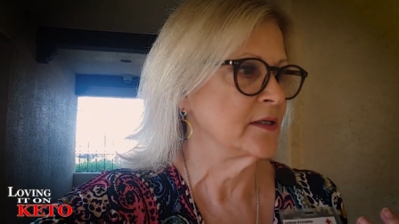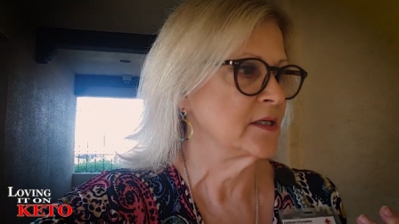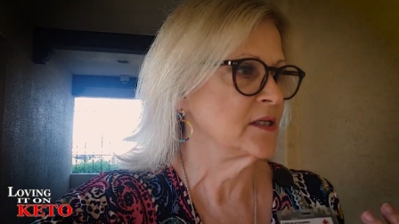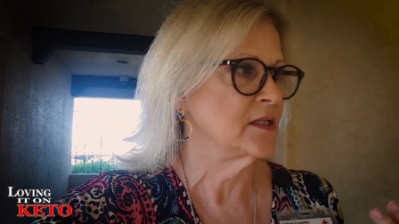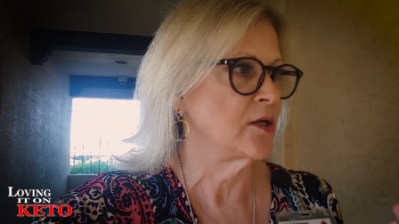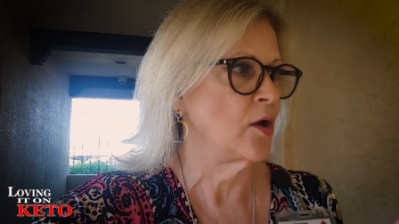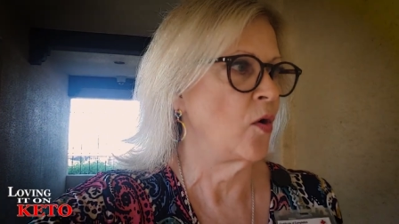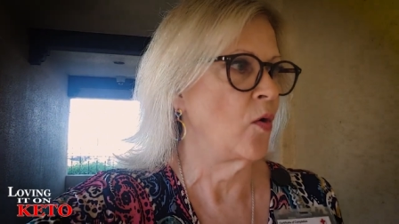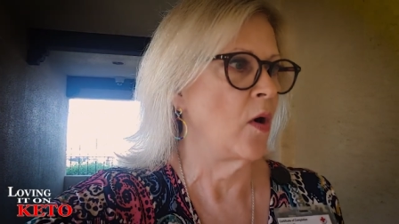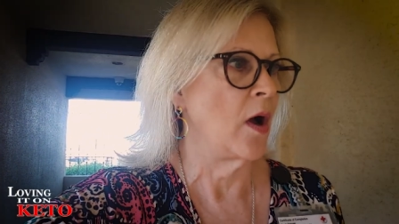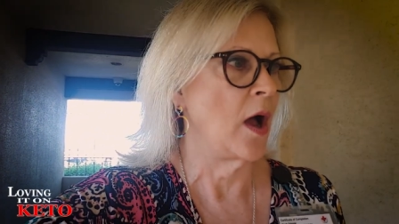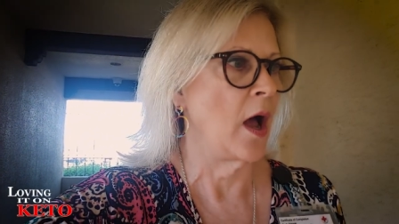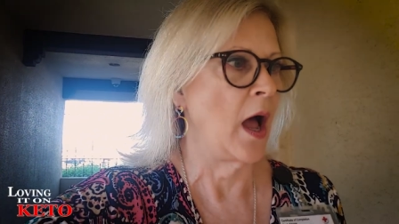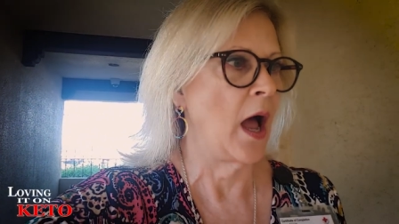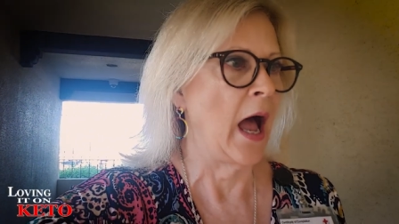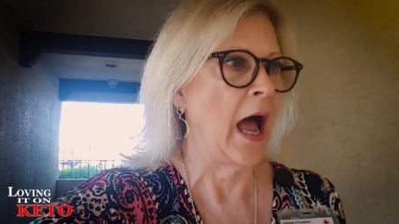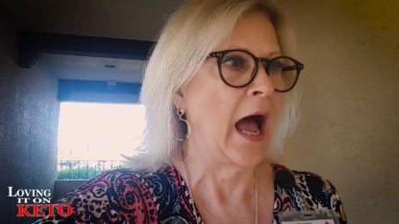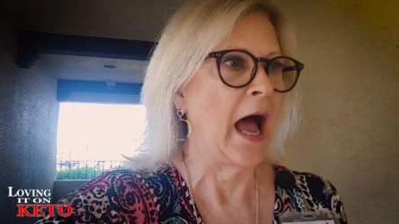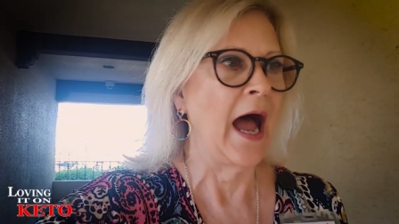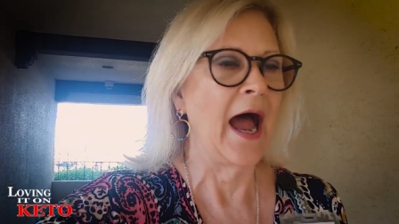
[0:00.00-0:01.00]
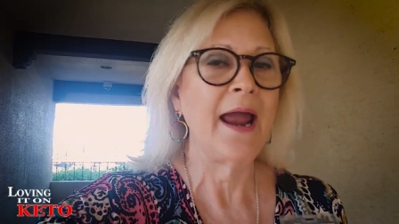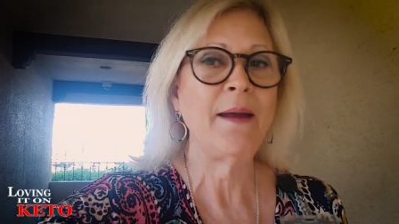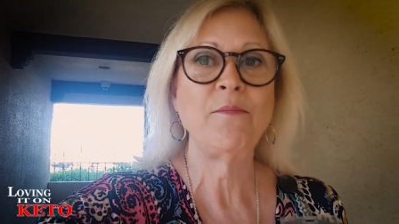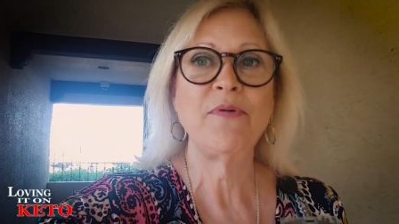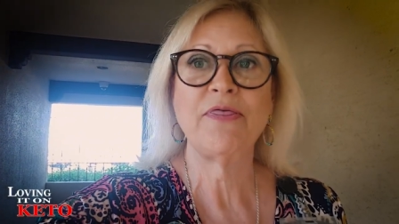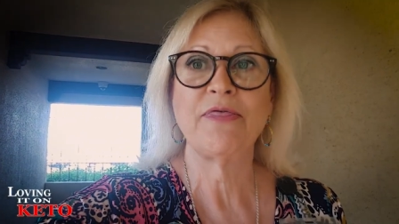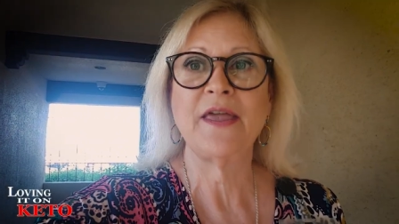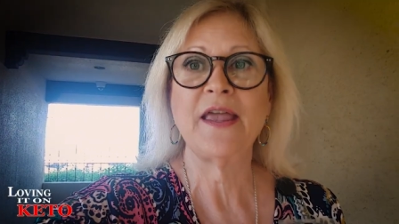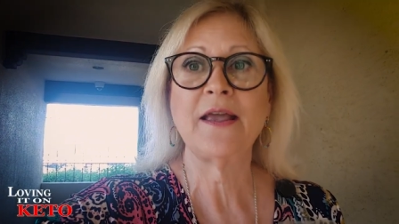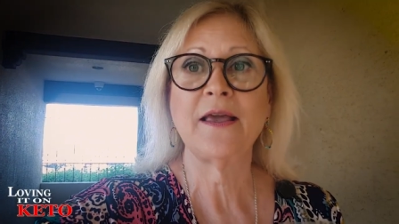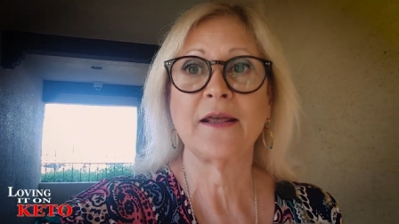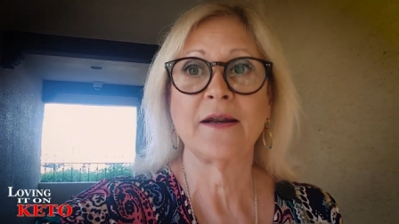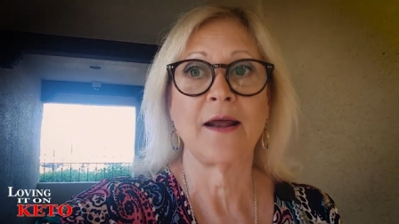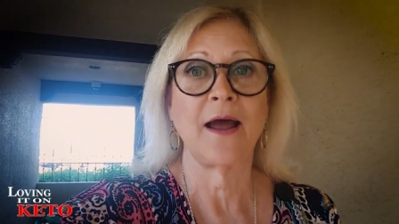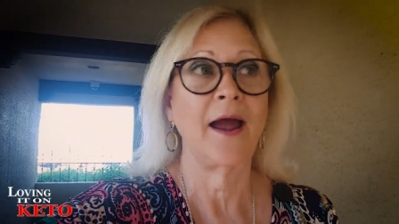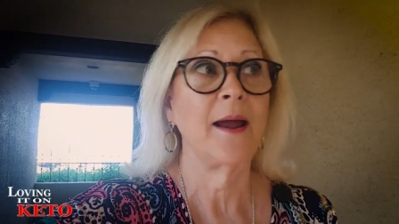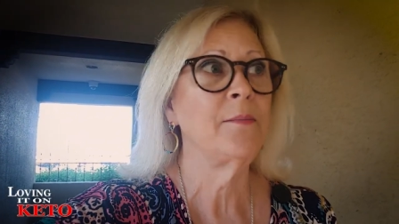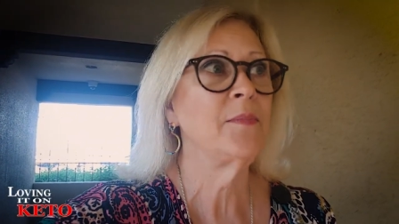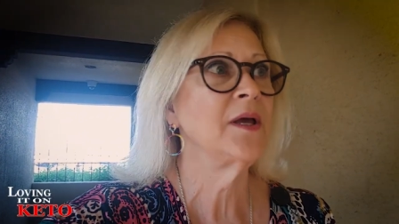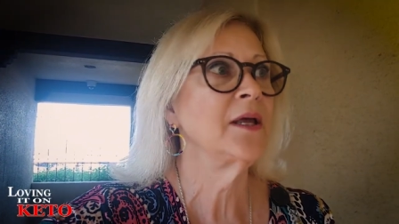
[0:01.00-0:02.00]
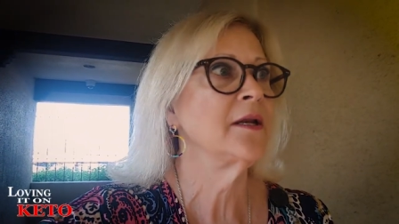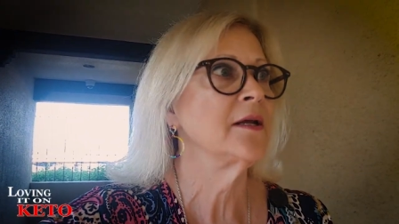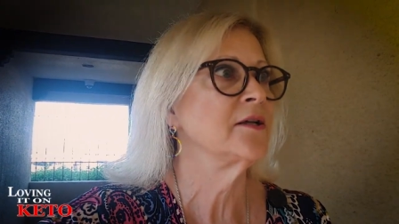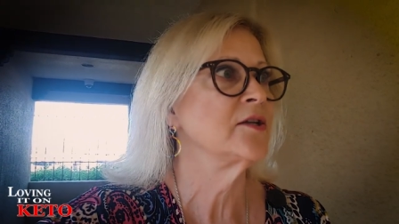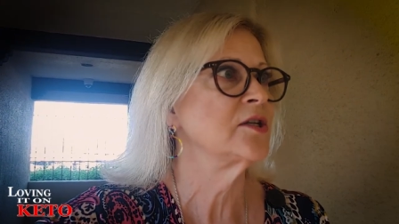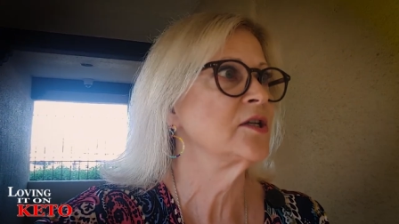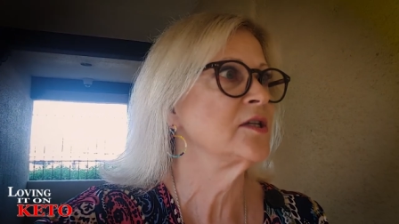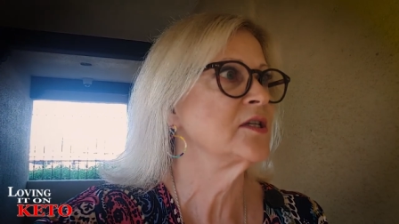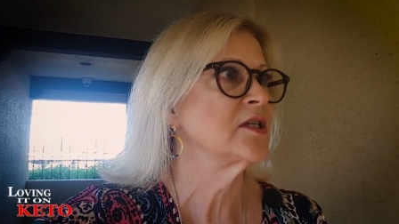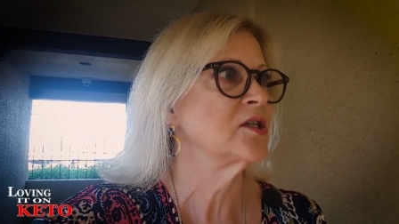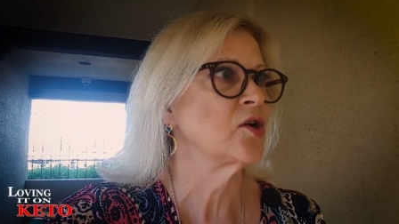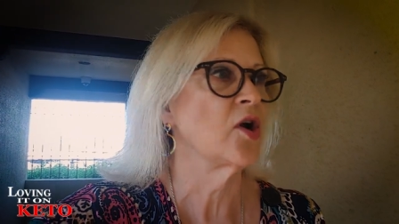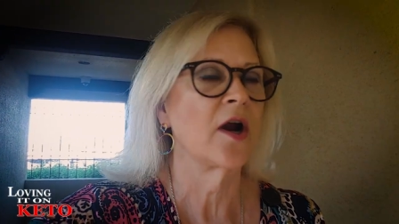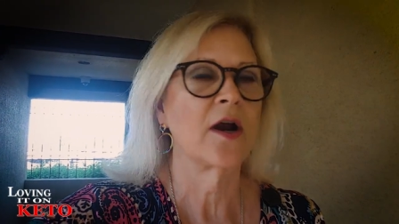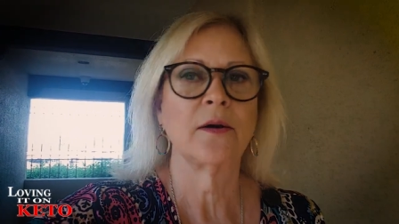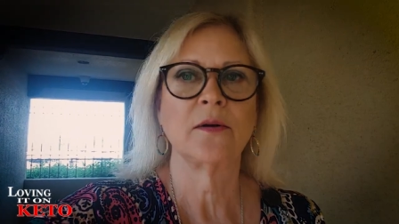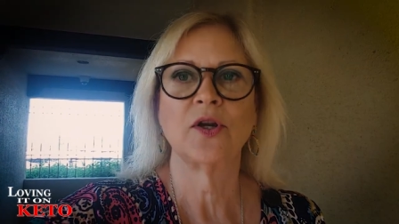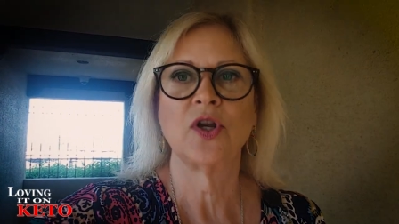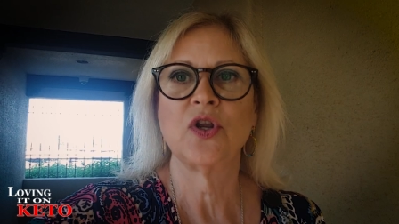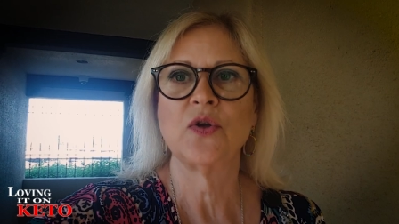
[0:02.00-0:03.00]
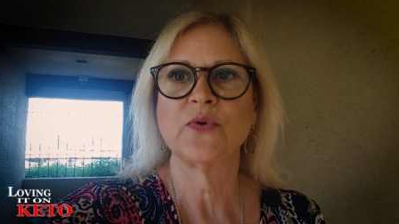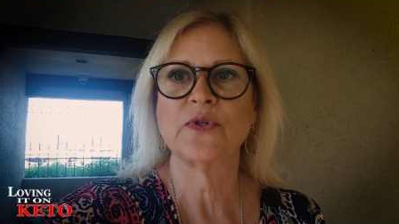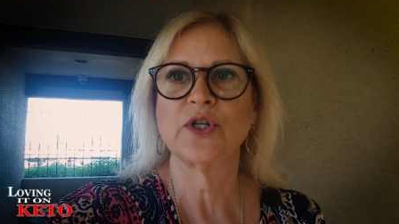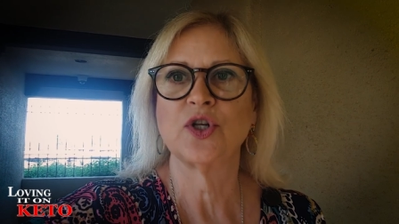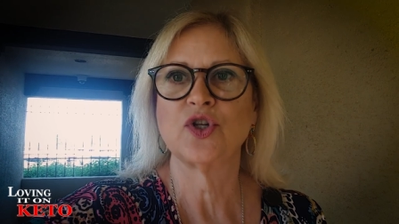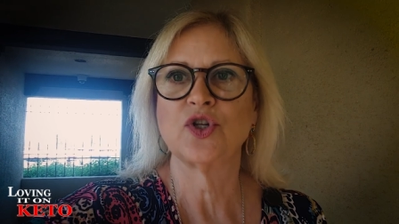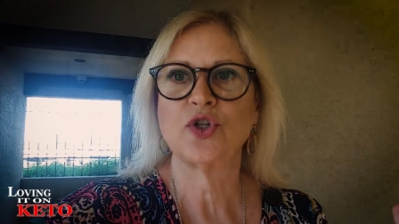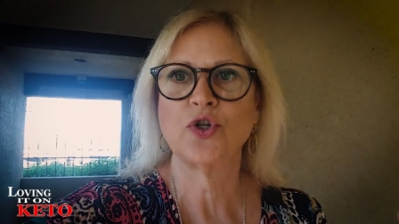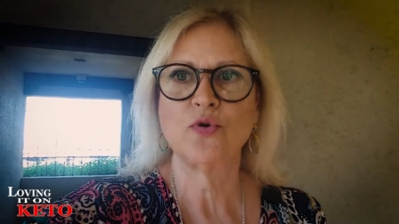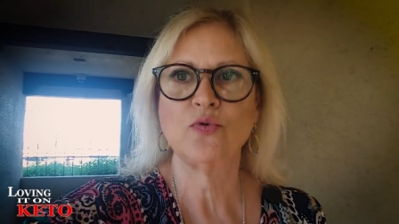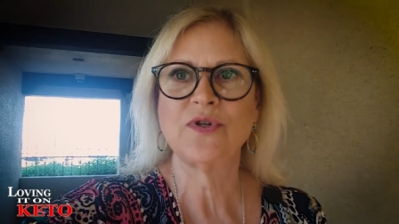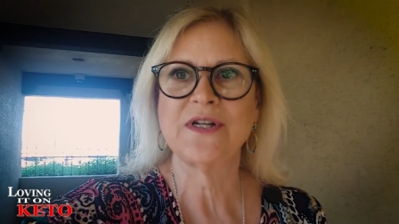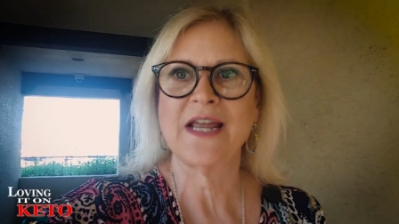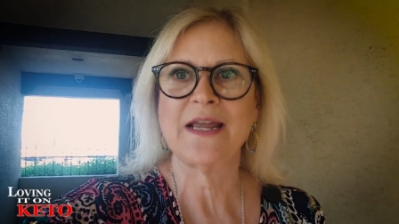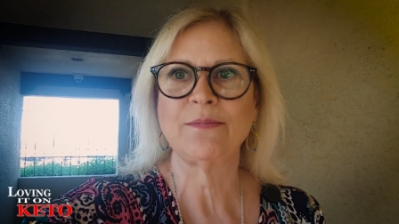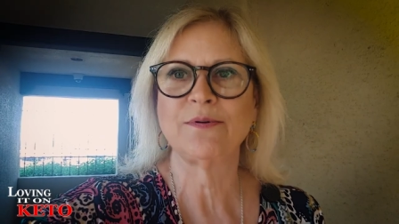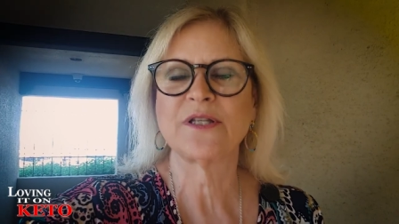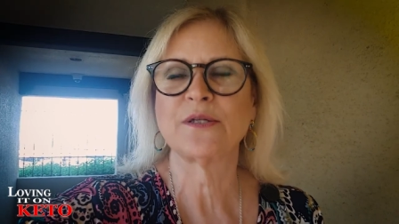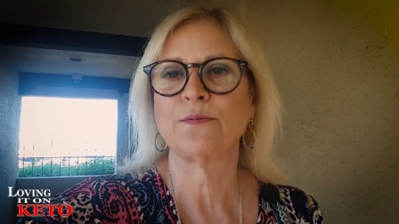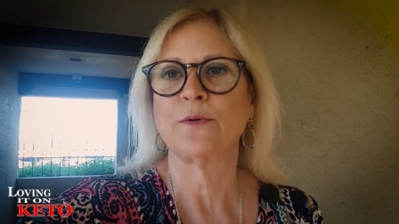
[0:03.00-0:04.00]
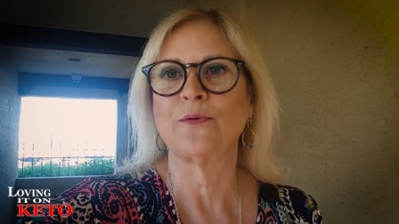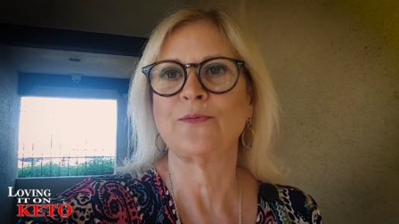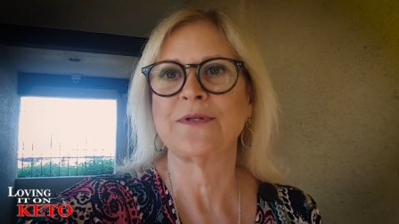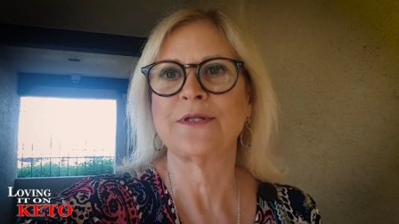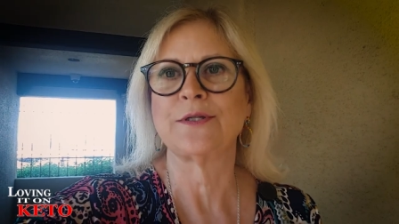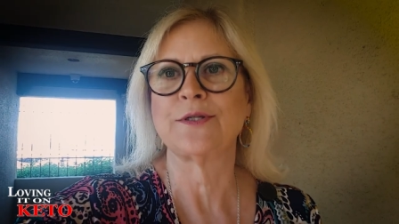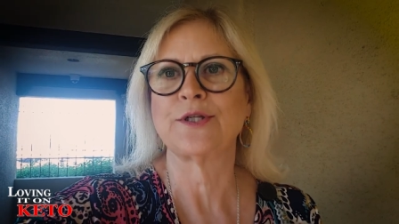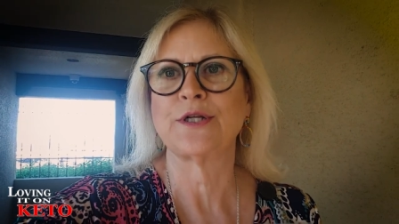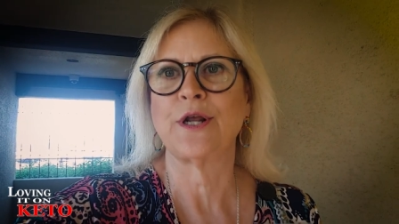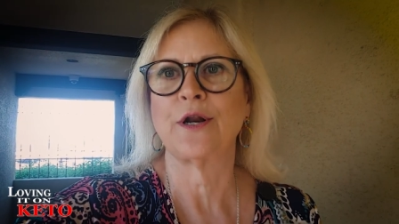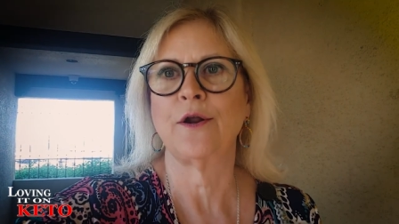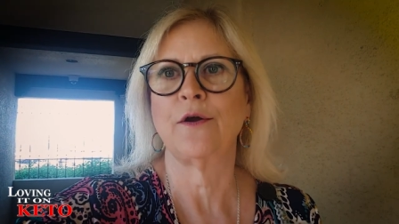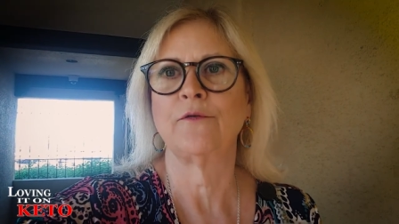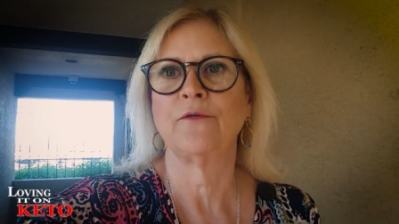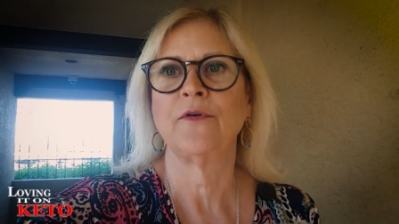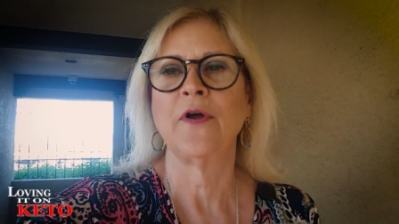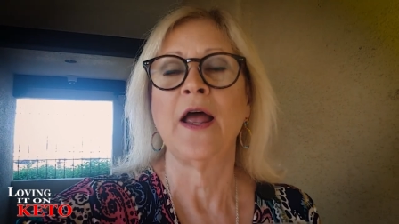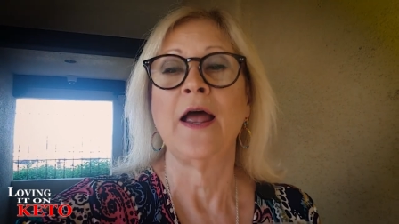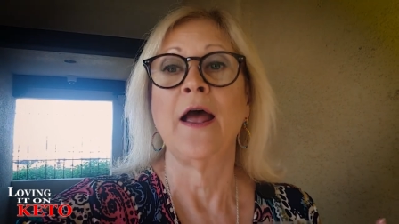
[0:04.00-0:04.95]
So I'm thinking I'm gonna start using 2 tablespoons instead of